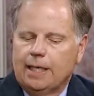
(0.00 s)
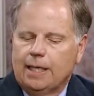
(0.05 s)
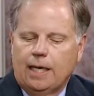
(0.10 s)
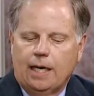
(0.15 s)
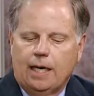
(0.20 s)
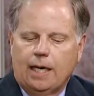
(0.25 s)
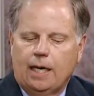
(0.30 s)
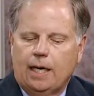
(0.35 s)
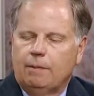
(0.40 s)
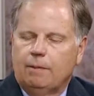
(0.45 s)

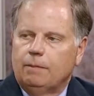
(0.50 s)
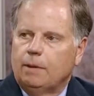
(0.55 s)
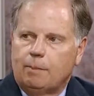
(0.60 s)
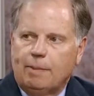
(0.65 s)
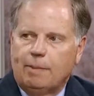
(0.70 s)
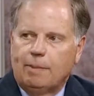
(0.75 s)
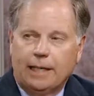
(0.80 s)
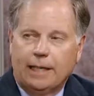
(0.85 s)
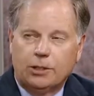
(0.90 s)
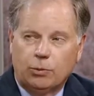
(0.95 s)

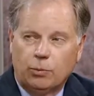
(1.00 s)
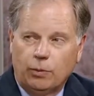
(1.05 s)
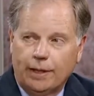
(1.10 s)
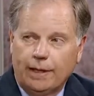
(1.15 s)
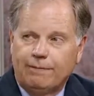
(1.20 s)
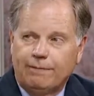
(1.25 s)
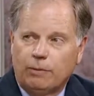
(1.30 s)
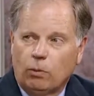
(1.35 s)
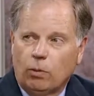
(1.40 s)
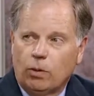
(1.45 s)
About
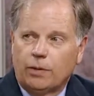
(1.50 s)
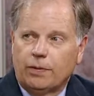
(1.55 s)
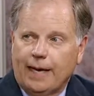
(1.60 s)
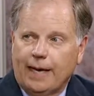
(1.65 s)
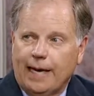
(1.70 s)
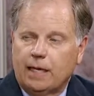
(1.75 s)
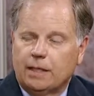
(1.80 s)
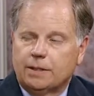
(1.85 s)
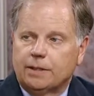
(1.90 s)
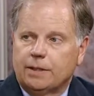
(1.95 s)

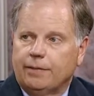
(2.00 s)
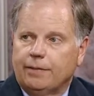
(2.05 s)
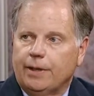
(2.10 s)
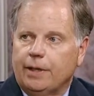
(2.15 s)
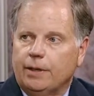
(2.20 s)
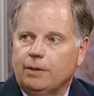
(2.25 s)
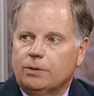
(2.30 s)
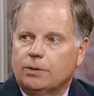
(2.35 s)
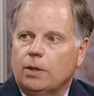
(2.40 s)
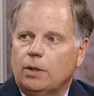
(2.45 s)
24,000 of
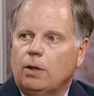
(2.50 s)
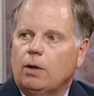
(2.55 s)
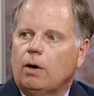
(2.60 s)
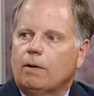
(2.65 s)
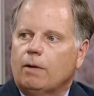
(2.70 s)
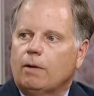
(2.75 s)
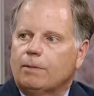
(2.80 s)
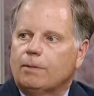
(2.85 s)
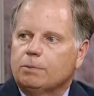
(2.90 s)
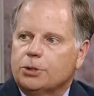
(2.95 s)
those
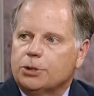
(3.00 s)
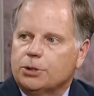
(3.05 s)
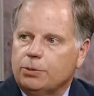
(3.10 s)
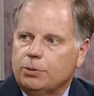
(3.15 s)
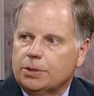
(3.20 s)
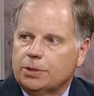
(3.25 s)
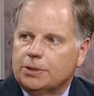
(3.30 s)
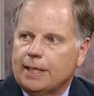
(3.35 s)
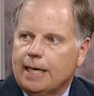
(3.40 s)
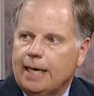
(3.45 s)
are from
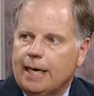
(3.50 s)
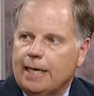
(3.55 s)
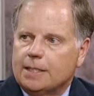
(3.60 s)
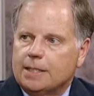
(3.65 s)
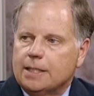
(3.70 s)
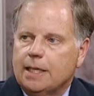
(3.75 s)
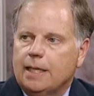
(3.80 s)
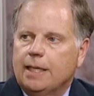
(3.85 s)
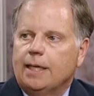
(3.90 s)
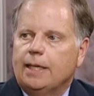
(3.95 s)
suicides.
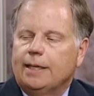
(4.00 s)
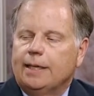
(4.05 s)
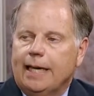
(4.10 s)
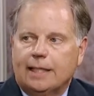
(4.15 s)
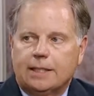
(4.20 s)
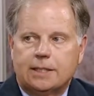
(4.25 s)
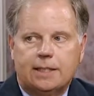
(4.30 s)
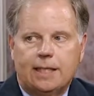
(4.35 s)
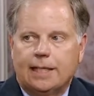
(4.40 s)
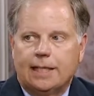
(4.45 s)

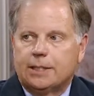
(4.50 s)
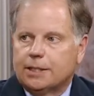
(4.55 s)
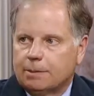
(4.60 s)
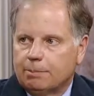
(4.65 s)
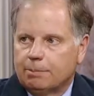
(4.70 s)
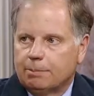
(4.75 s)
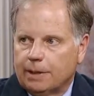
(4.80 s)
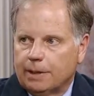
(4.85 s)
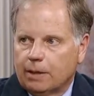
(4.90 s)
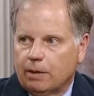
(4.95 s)
That's not just a
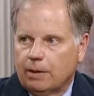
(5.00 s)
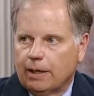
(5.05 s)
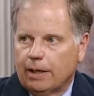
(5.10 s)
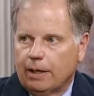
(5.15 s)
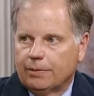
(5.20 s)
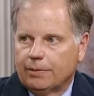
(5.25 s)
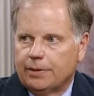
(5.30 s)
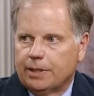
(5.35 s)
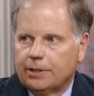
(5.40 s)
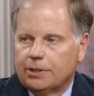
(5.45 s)
mental
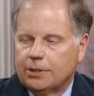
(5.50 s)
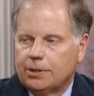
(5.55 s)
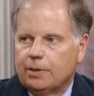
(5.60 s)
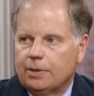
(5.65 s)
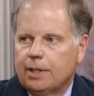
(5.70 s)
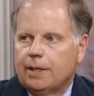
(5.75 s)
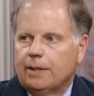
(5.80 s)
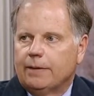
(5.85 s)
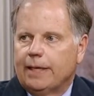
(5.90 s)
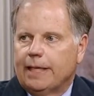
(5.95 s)
health issue.
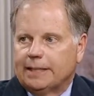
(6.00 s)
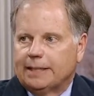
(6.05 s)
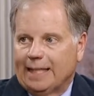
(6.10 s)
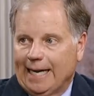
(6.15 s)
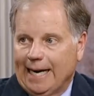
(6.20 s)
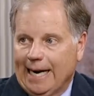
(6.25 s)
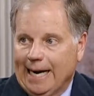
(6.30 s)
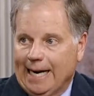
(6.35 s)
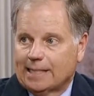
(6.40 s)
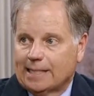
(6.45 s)
That's an
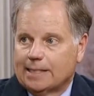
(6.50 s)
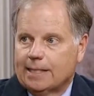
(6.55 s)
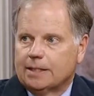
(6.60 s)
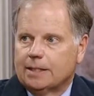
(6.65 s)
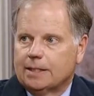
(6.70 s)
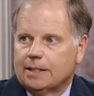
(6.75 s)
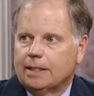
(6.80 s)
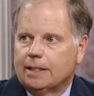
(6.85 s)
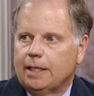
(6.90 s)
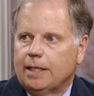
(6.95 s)
access
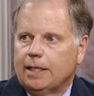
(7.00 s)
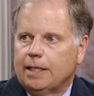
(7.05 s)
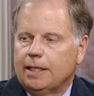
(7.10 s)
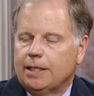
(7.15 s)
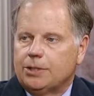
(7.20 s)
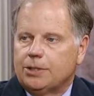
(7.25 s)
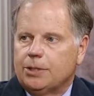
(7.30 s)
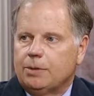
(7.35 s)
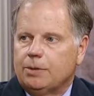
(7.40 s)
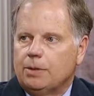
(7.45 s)
to gun
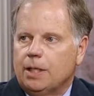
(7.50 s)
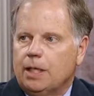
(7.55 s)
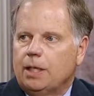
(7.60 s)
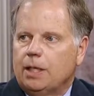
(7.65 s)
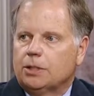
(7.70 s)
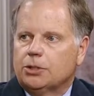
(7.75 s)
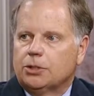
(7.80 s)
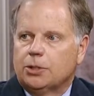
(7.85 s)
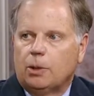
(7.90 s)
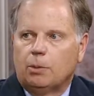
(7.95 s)
issue.
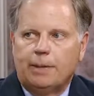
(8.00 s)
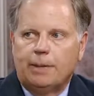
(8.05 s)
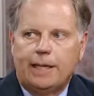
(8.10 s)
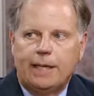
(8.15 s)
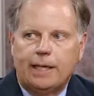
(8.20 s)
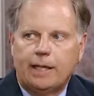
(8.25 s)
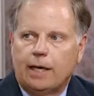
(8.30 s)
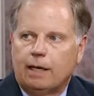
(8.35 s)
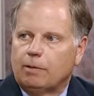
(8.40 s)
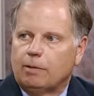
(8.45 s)
So
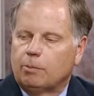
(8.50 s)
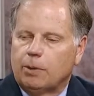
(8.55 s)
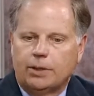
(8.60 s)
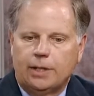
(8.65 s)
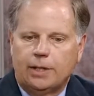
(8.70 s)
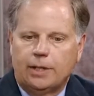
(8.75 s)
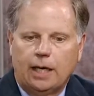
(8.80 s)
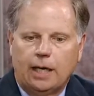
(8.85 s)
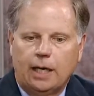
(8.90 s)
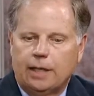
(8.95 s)
many of them are
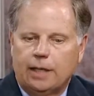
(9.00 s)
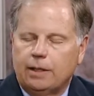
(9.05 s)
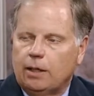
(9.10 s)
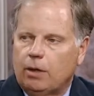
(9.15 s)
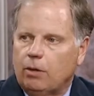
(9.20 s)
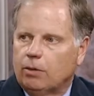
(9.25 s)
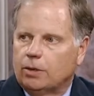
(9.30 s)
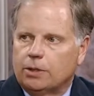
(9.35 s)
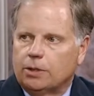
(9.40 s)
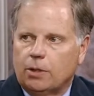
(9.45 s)
done
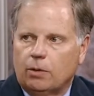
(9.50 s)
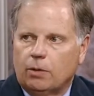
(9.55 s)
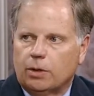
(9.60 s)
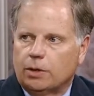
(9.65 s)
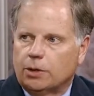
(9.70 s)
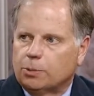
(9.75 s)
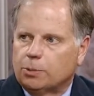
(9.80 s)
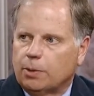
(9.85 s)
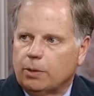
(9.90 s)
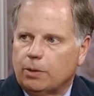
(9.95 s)
on a
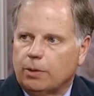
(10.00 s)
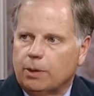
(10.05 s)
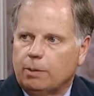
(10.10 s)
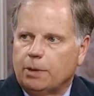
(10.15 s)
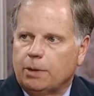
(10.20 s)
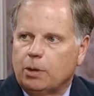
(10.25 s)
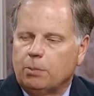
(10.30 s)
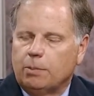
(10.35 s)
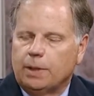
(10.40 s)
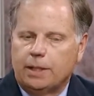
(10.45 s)
spur of the
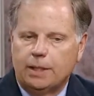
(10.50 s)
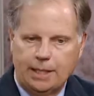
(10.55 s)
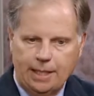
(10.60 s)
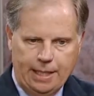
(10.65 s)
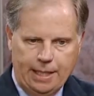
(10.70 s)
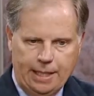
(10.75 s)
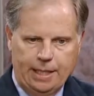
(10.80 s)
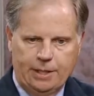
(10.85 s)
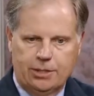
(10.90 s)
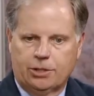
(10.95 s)
moment.
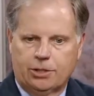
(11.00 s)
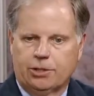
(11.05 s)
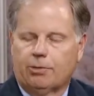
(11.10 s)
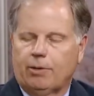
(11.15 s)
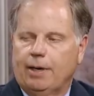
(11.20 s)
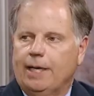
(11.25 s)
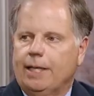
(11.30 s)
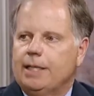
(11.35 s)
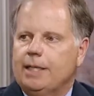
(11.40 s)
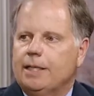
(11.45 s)
It's a
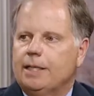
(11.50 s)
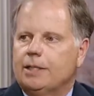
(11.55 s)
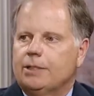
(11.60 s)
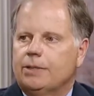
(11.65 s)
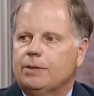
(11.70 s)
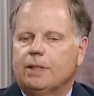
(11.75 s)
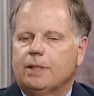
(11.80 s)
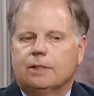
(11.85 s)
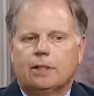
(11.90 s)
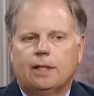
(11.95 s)
training issue.
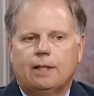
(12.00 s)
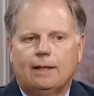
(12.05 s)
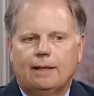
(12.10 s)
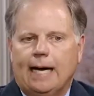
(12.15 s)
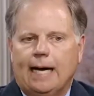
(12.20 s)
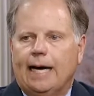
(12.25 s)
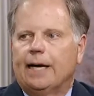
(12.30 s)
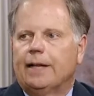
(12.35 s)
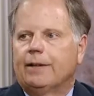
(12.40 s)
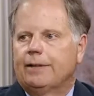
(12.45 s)
There's a
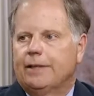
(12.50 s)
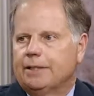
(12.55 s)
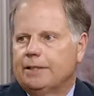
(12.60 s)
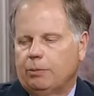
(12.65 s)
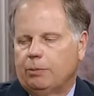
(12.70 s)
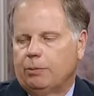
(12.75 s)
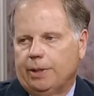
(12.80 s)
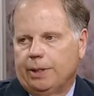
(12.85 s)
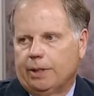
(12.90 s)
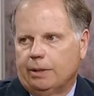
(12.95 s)
lot of things that
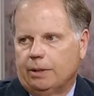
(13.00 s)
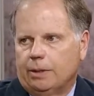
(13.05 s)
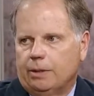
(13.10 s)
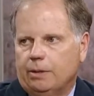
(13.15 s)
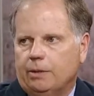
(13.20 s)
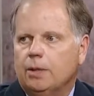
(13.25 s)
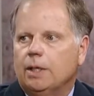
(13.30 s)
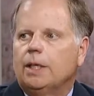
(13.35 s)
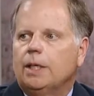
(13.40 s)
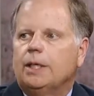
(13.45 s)
we can do
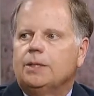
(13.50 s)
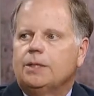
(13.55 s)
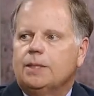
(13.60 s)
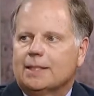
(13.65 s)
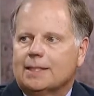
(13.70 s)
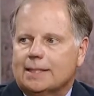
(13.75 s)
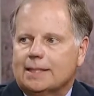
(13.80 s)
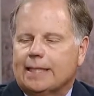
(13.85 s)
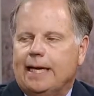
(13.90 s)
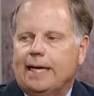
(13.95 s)
to
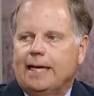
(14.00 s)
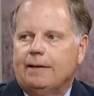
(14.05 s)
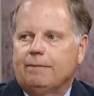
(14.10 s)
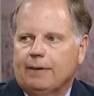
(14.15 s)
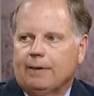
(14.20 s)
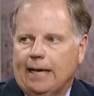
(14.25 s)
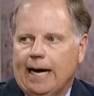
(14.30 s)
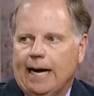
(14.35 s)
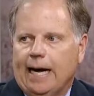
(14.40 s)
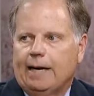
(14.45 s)
save
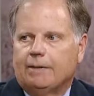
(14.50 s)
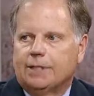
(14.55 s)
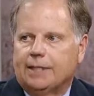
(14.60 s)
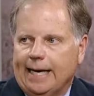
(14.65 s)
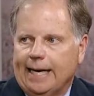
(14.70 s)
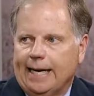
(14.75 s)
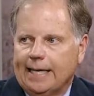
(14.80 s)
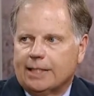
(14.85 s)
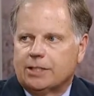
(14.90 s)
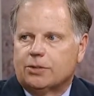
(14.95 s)
lives, and
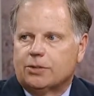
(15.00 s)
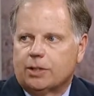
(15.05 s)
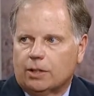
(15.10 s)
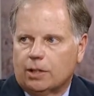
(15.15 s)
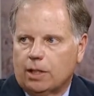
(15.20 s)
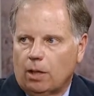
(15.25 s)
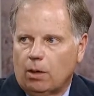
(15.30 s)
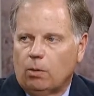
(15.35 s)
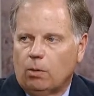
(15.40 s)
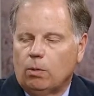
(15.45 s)
that's the
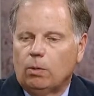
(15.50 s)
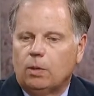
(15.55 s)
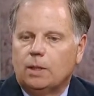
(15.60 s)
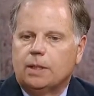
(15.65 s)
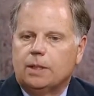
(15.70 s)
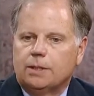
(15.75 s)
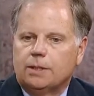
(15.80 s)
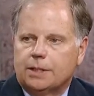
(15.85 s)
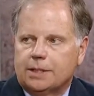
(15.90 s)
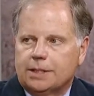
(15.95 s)
goal,
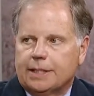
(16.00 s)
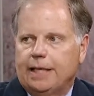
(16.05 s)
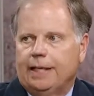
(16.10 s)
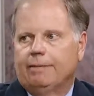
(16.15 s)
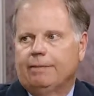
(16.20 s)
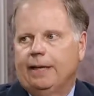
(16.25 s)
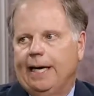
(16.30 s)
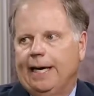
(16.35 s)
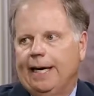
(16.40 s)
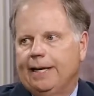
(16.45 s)
to save
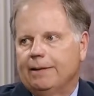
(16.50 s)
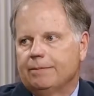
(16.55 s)
lives.